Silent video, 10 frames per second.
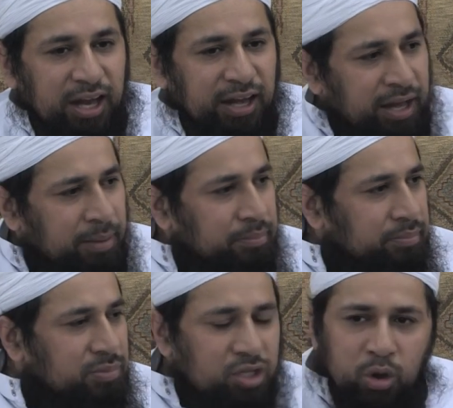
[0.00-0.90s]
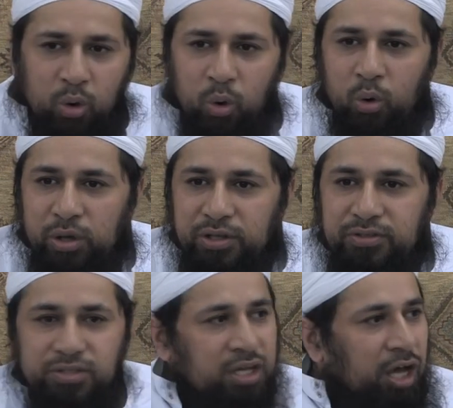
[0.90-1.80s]
limbs,
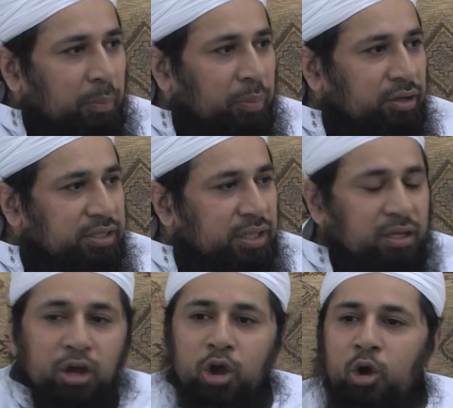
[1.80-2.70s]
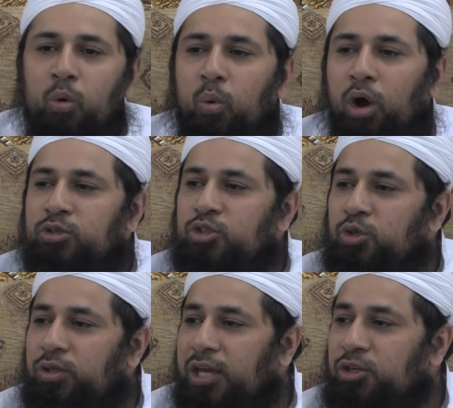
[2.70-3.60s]
organs, a body. What
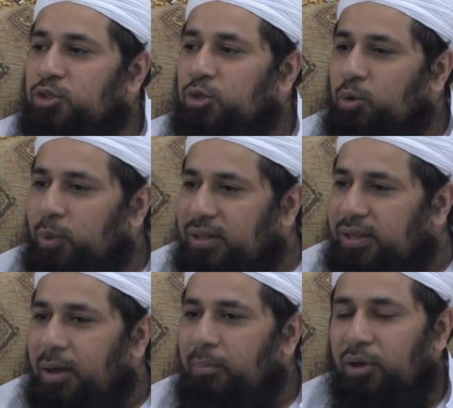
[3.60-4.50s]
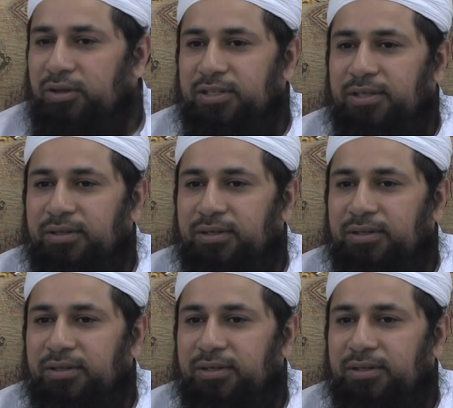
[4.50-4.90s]
do they do with that body?